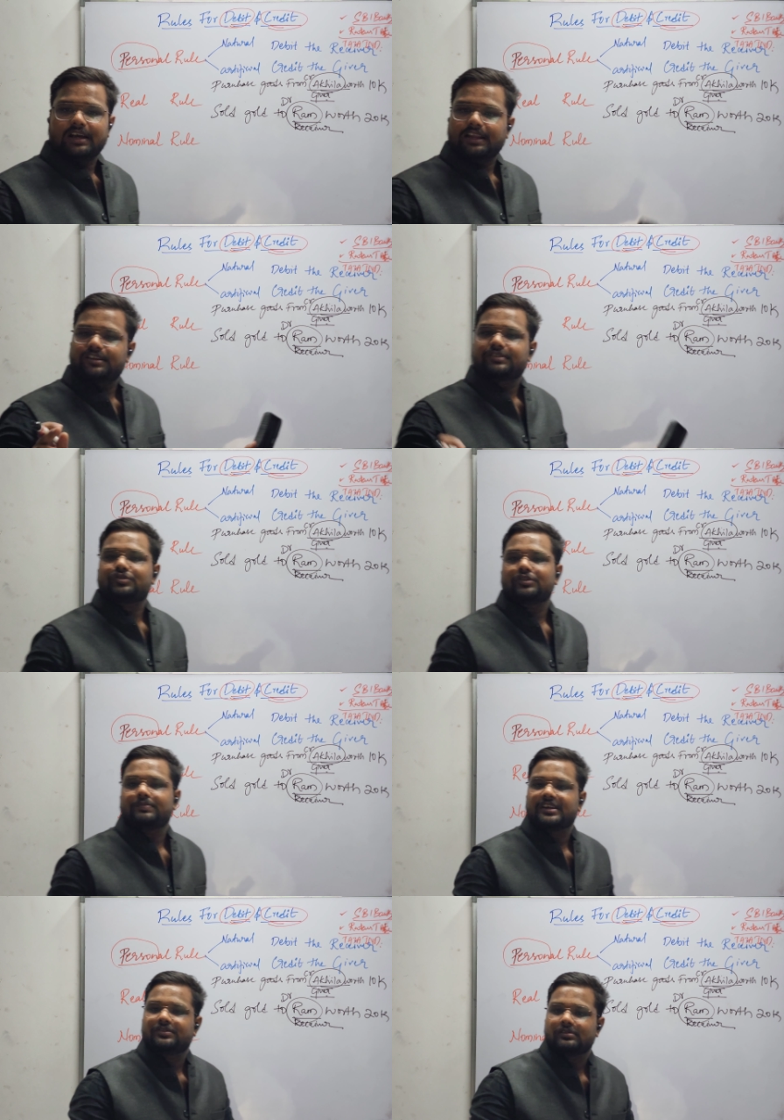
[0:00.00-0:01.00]
Understood,
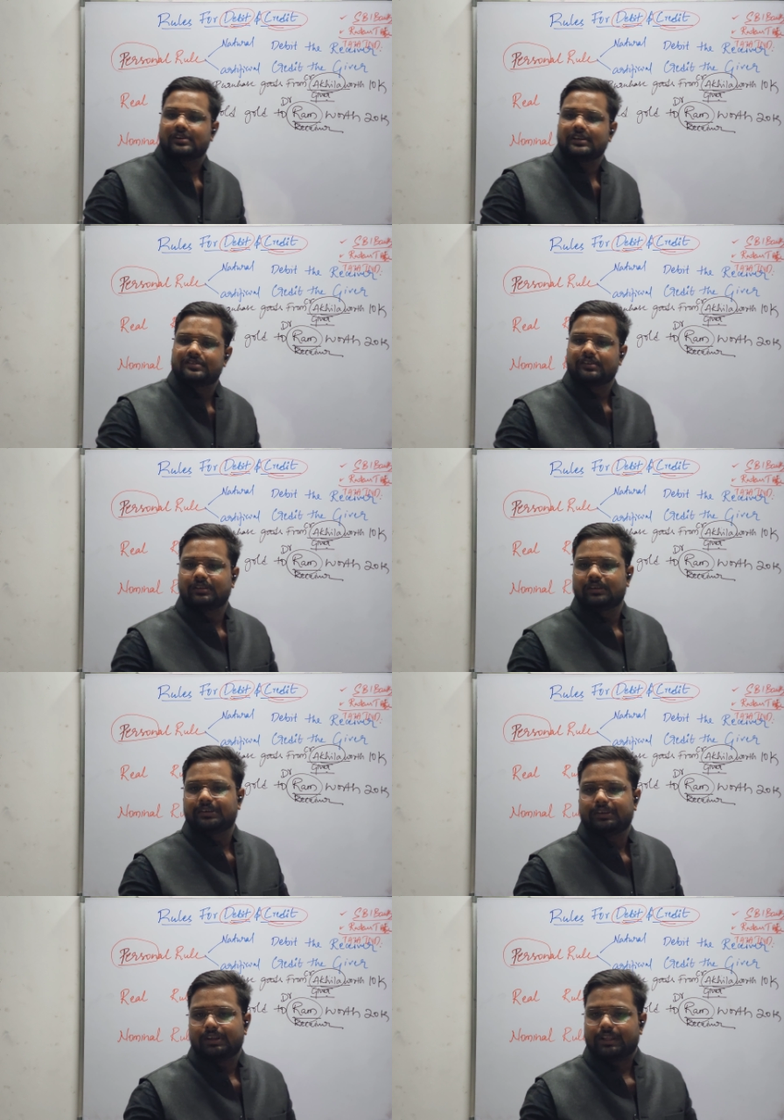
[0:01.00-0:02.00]
my students?
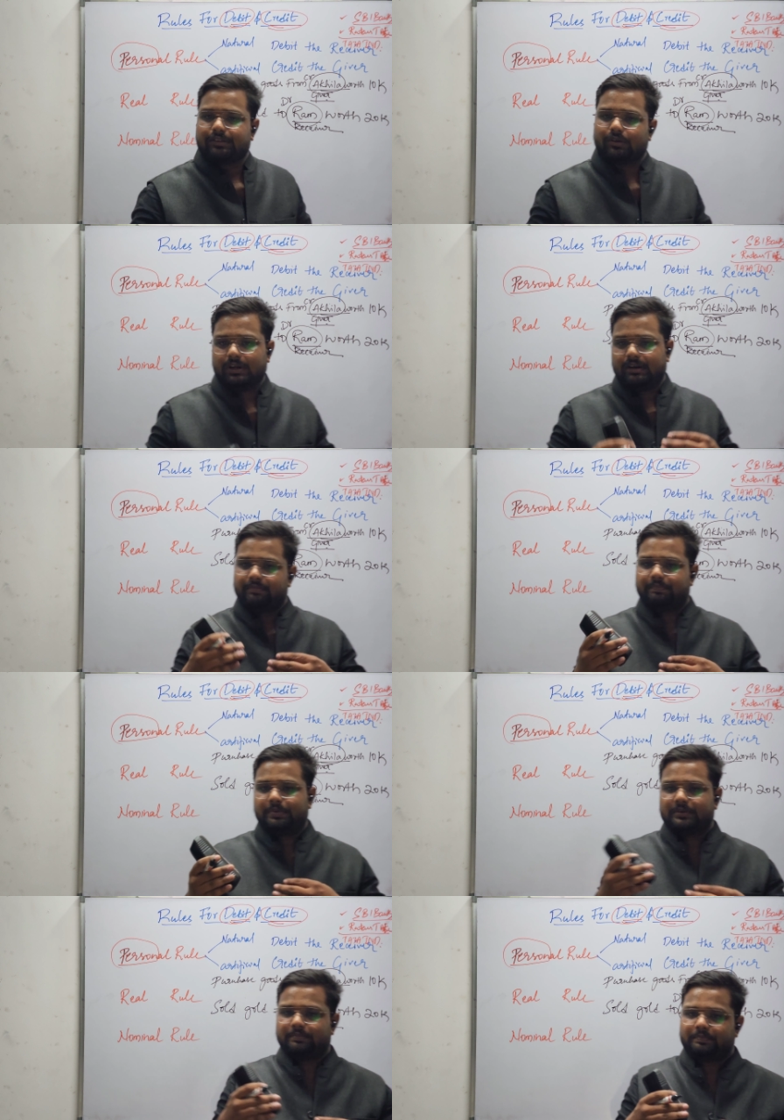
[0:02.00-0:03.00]
So
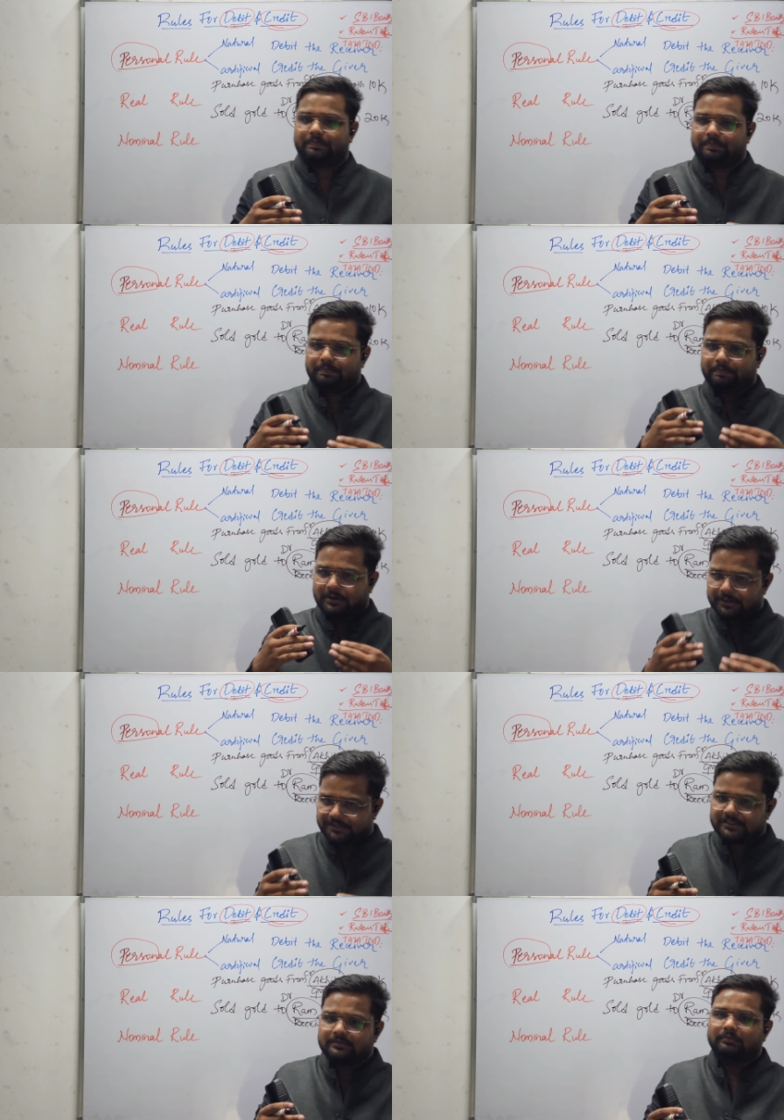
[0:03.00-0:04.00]

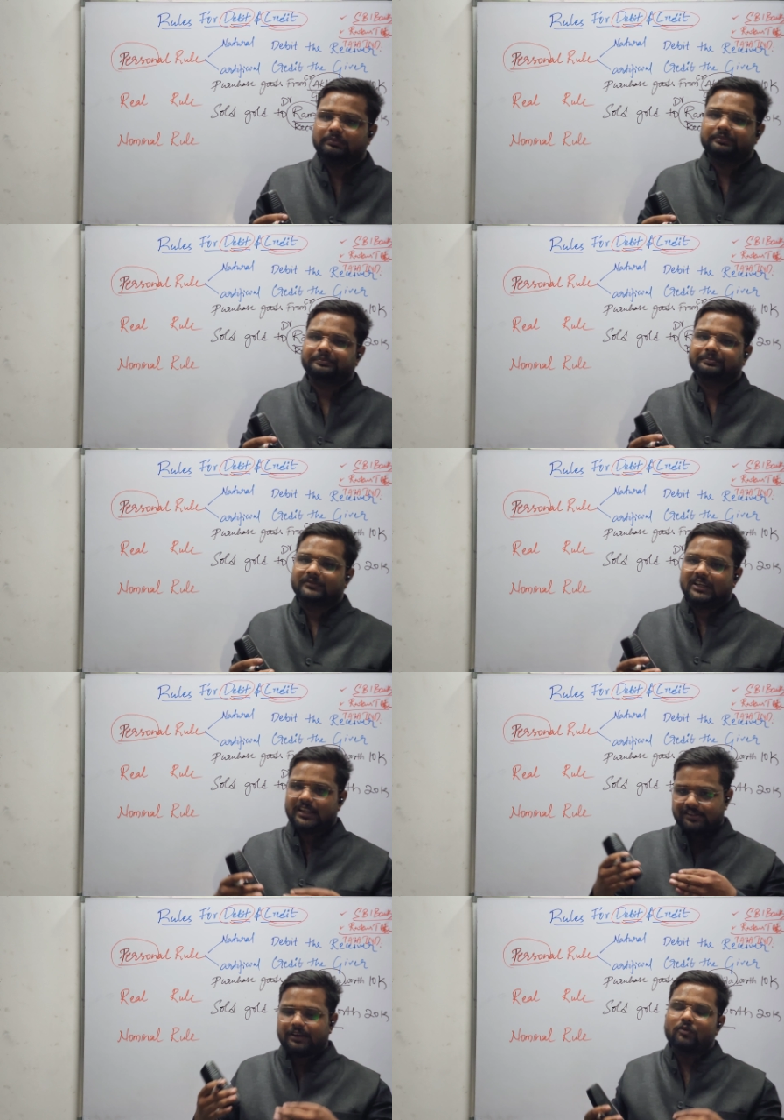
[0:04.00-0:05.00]
person
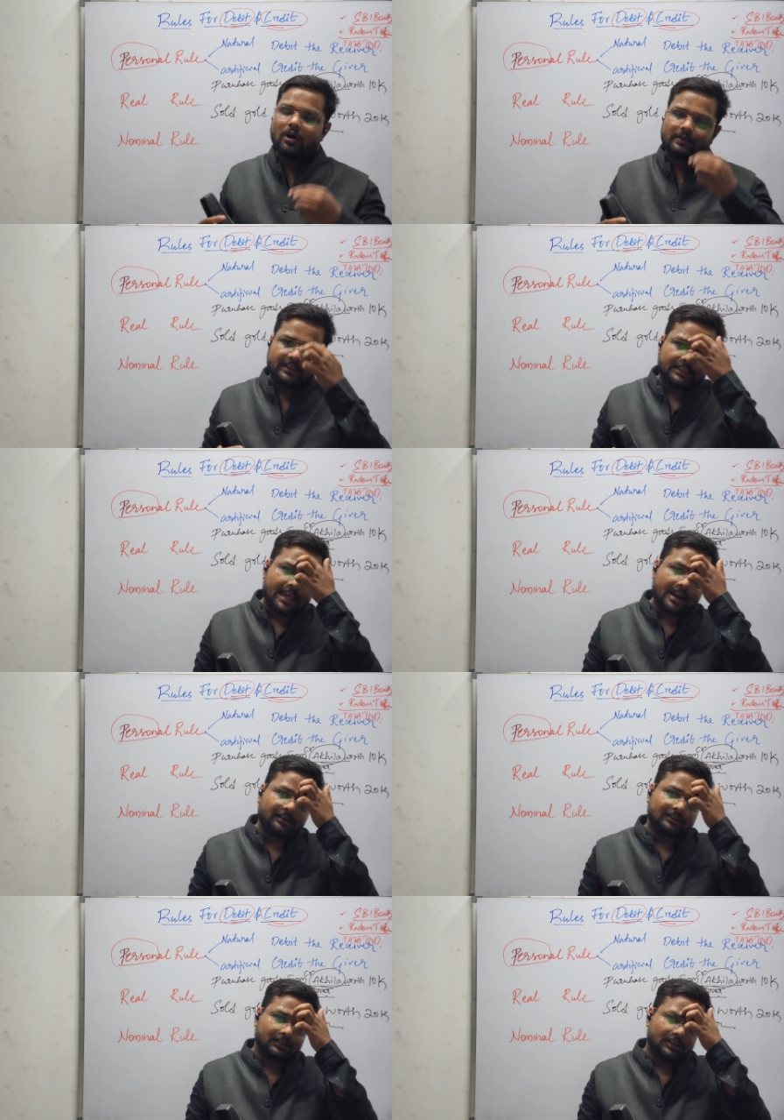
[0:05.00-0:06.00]
is involved in that.
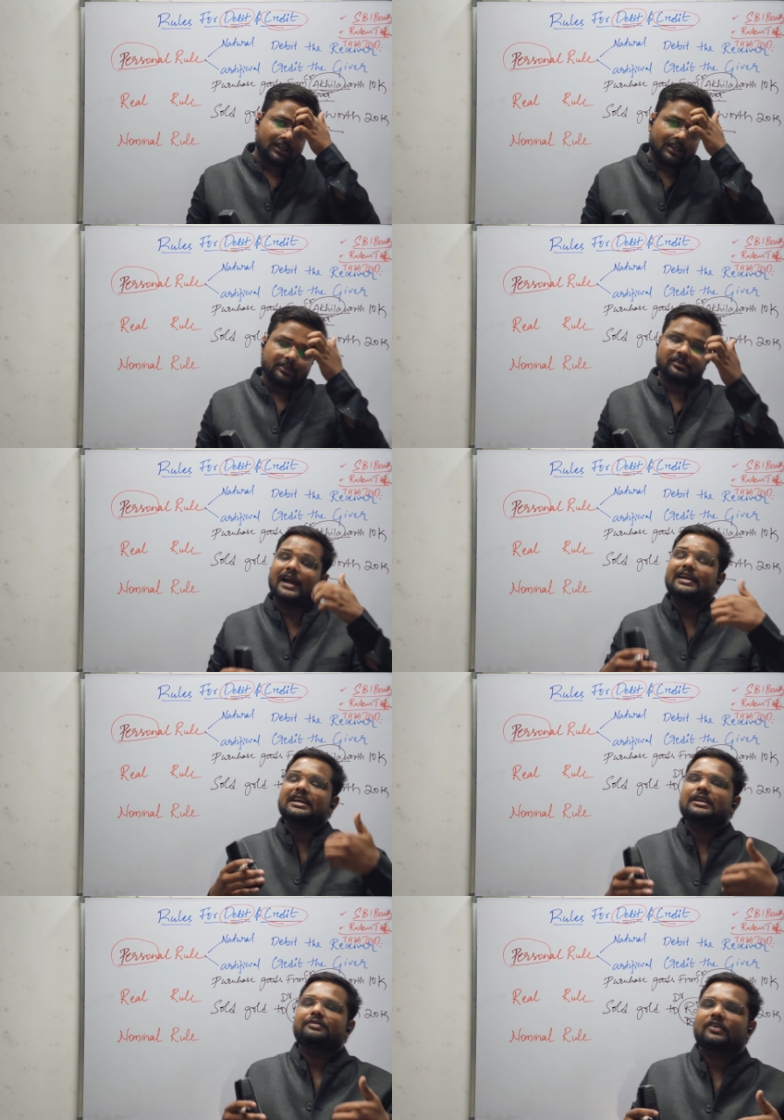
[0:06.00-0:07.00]
So
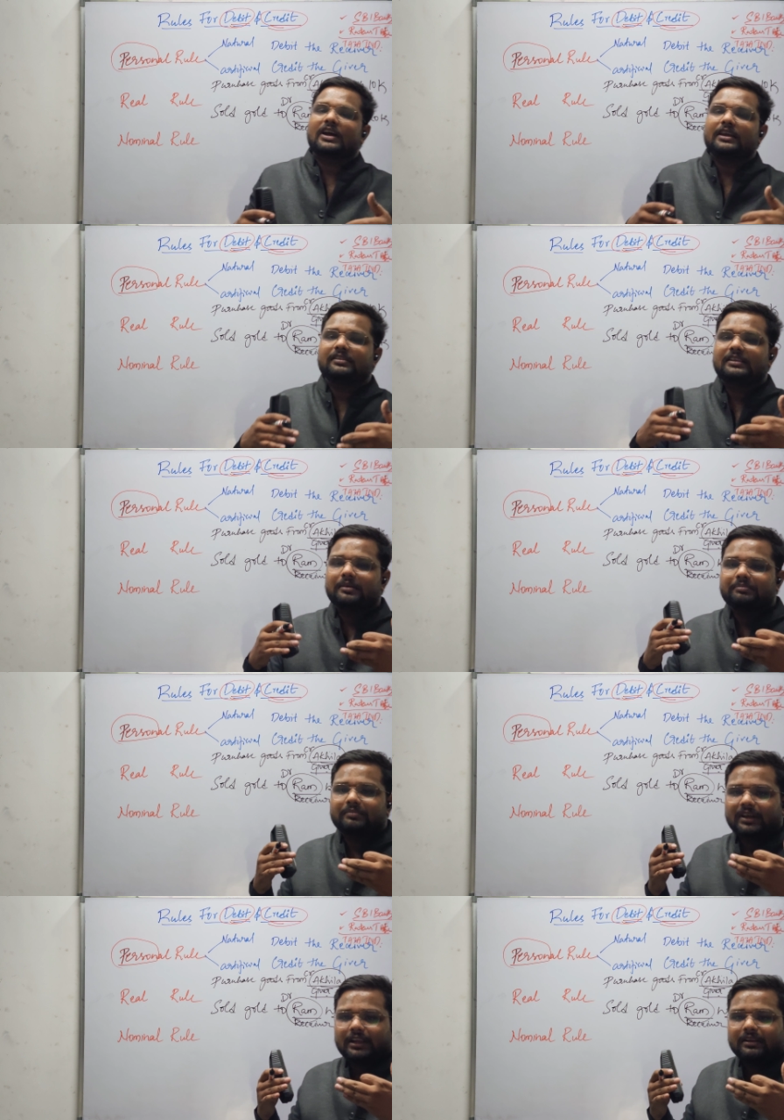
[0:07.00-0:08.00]
identify
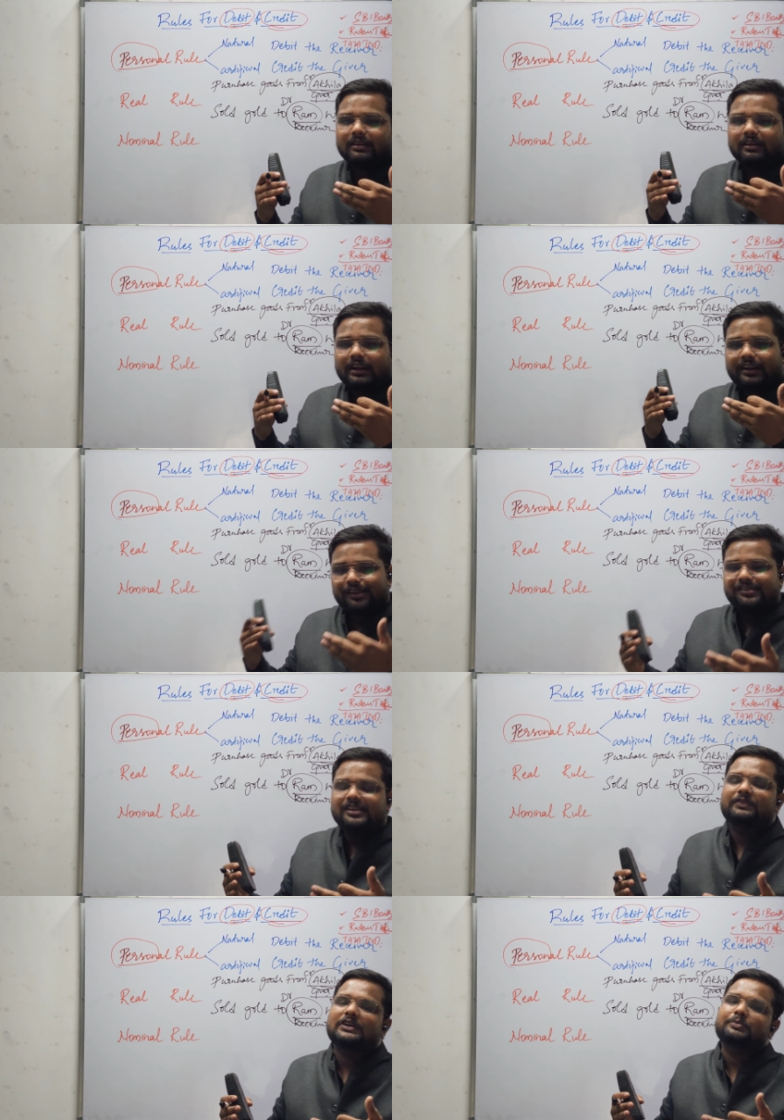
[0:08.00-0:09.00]
them in
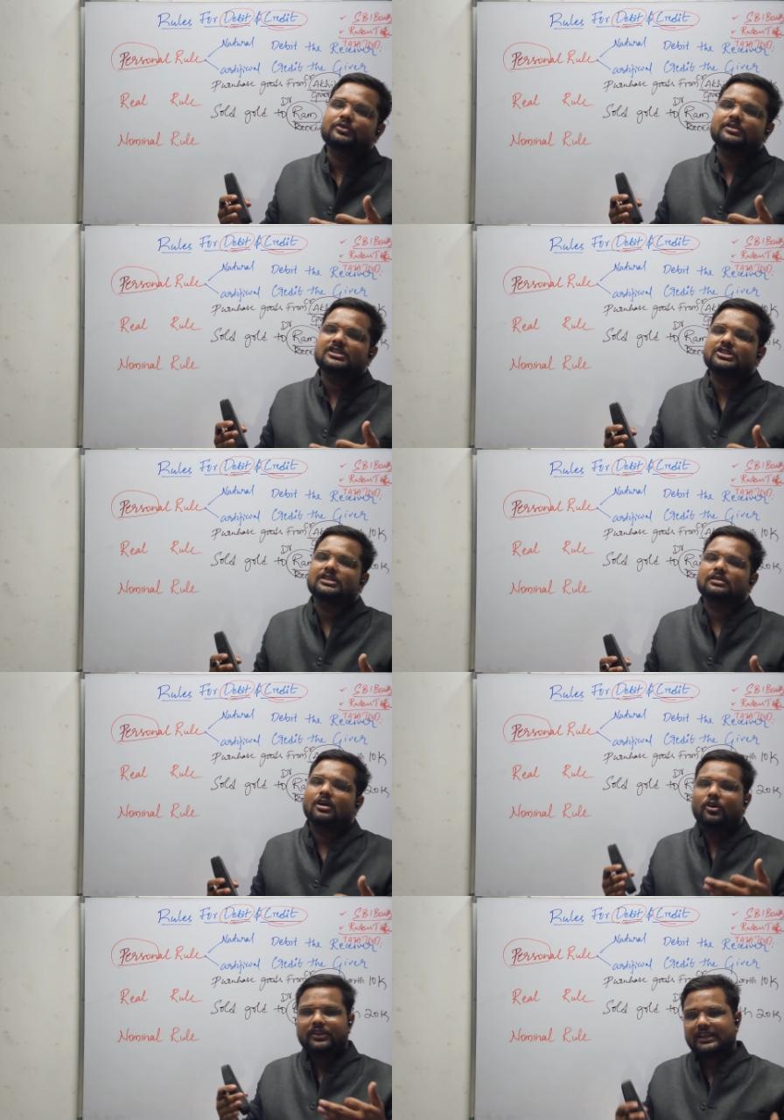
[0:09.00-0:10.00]
receiver position
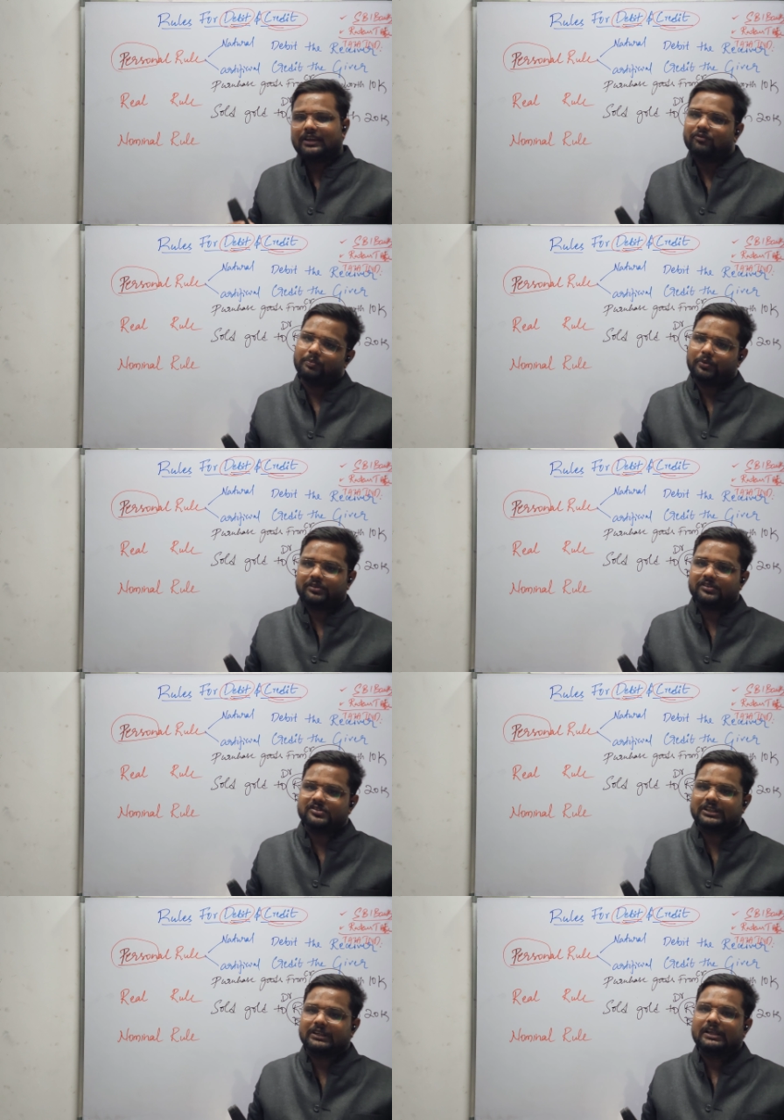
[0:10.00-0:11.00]
or the giver
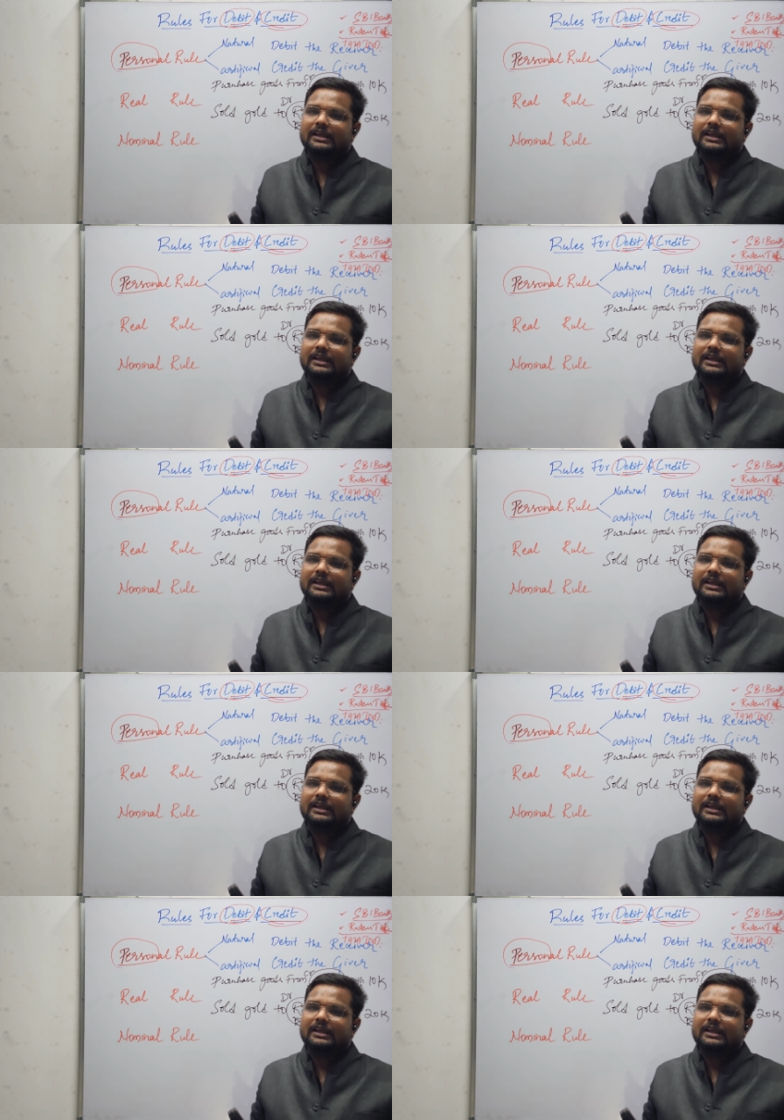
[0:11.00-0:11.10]
position.